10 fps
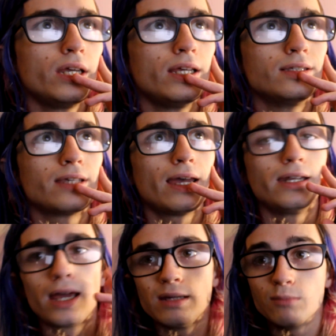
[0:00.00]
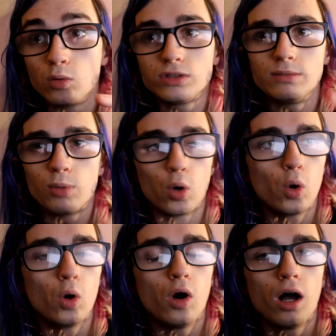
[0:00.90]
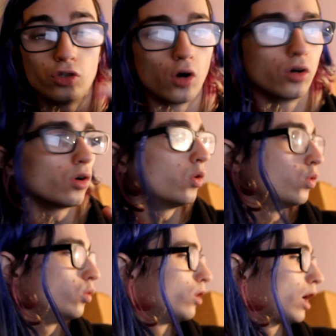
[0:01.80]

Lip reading: is getting a multi-port dongle,